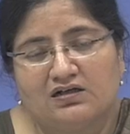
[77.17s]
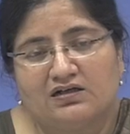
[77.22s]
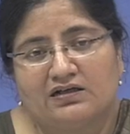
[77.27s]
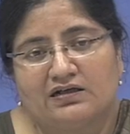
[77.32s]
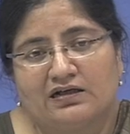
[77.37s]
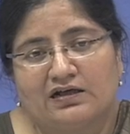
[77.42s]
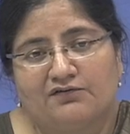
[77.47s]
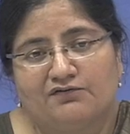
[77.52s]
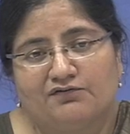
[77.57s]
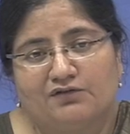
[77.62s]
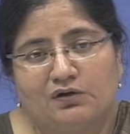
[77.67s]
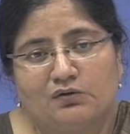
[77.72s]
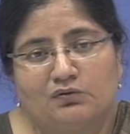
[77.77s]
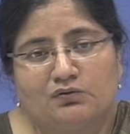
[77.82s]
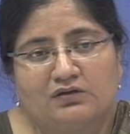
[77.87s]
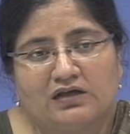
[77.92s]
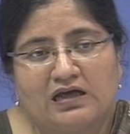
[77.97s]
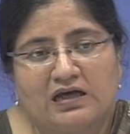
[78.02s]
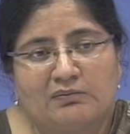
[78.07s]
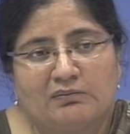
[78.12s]
and I
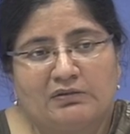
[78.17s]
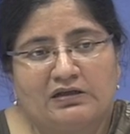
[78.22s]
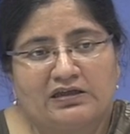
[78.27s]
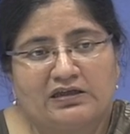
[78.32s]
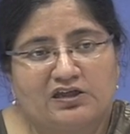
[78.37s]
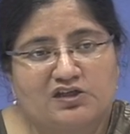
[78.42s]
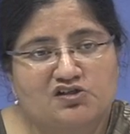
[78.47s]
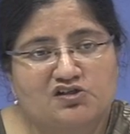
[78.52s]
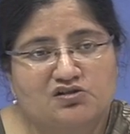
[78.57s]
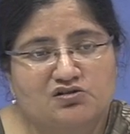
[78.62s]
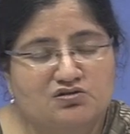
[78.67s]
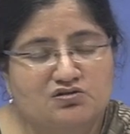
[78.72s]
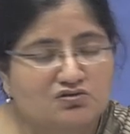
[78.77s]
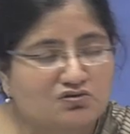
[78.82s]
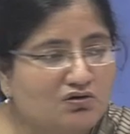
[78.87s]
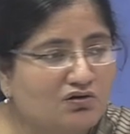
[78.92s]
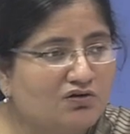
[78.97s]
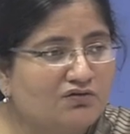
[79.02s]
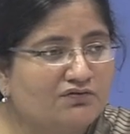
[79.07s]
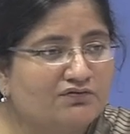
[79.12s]
found applications
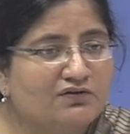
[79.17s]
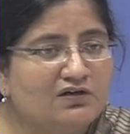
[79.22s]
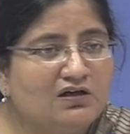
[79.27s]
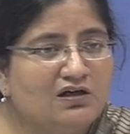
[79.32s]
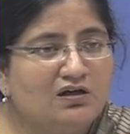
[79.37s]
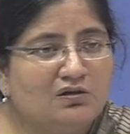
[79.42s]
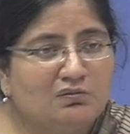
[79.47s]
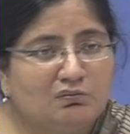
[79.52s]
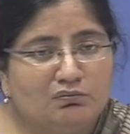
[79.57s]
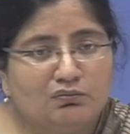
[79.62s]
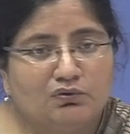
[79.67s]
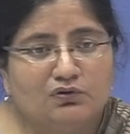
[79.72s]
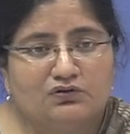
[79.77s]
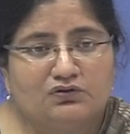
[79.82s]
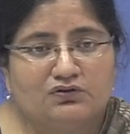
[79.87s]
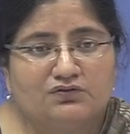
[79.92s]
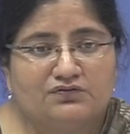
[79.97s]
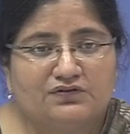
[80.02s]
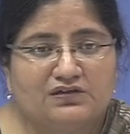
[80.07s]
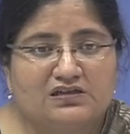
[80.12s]
of both
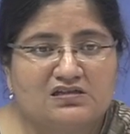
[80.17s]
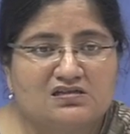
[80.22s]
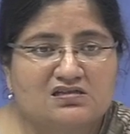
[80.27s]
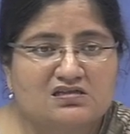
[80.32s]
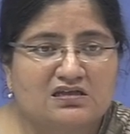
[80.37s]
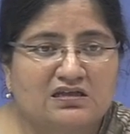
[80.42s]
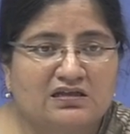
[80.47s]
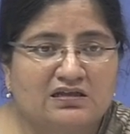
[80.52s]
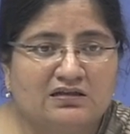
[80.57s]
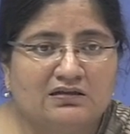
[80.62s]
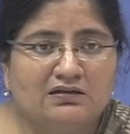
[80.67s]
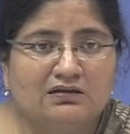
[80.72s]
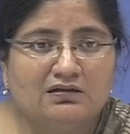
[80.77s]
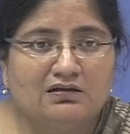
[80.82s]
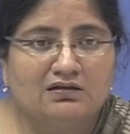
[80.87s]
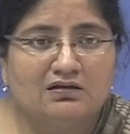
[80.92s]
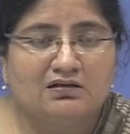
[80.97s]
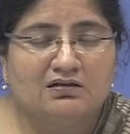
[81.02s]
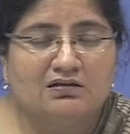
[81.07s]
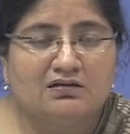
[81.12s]
of these in
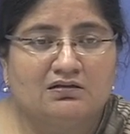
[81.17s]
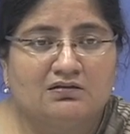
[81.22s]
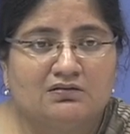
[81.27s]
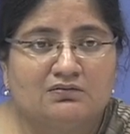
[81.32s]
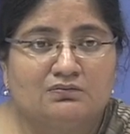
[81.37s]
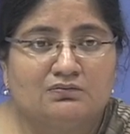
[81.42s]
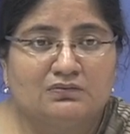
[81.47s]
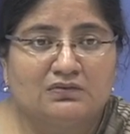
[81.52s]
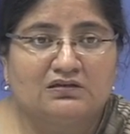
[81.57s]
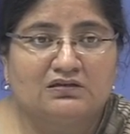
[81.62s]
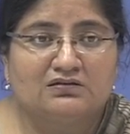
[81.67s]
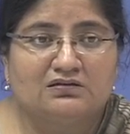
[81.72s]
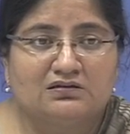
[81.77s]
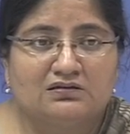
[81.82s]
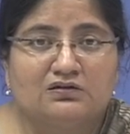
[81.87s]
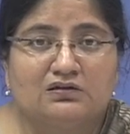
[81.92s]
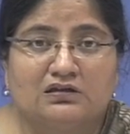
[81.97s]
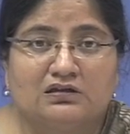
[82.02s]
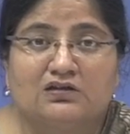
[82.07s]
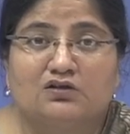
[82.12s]

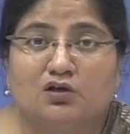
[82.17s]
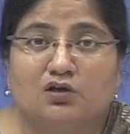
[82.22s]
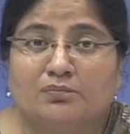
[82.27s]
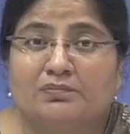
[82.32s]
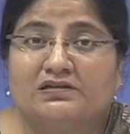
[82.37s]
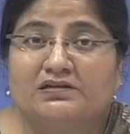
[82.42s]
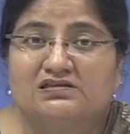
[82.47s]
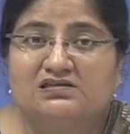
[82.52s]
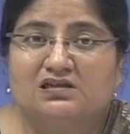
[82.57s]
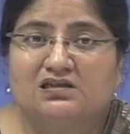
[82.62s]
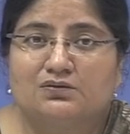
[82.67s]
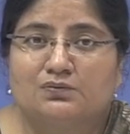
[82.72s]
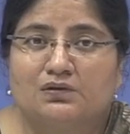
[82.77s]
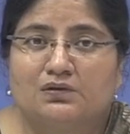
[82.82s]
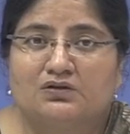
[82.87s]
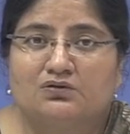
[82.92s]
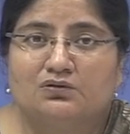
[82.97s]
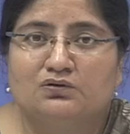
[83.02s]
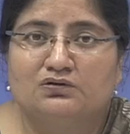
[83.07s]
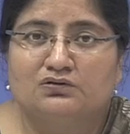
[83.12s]
the topics that we are
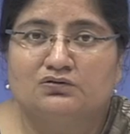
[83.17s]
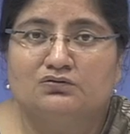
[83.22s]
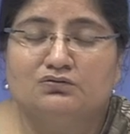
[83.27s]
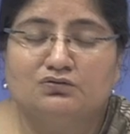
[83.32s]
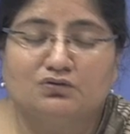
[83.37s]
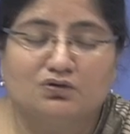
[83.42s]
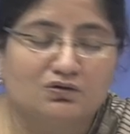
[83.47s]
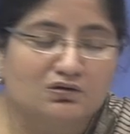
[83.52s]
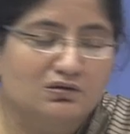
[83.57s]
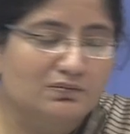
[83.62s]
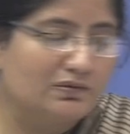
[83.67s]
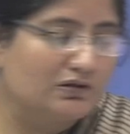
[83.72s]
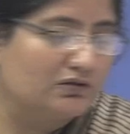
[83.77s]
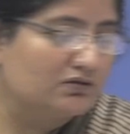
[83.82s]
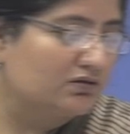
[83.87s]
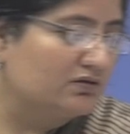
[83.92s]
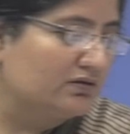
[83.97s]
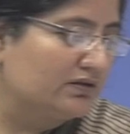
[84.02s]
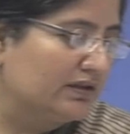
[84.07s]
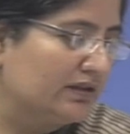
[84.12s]
going to talk about
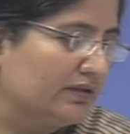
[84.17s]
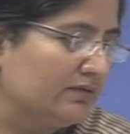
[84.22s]
today.